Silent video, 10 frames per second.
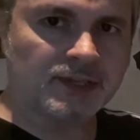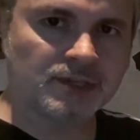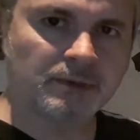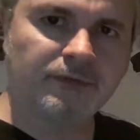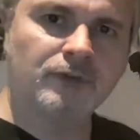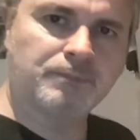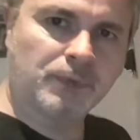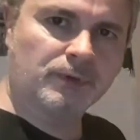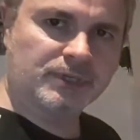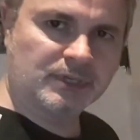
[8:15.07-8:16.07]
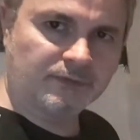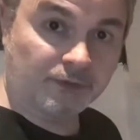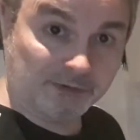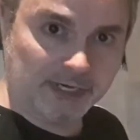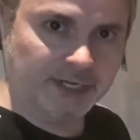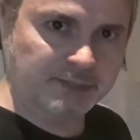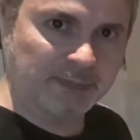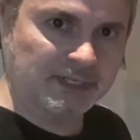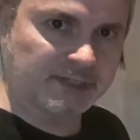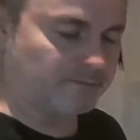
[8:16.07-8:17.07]
So if you bought yourself the really
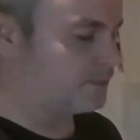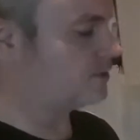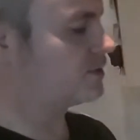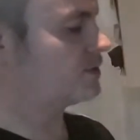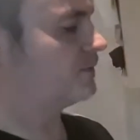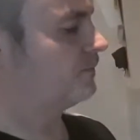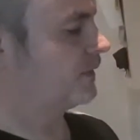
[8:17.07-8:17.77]
expensive box,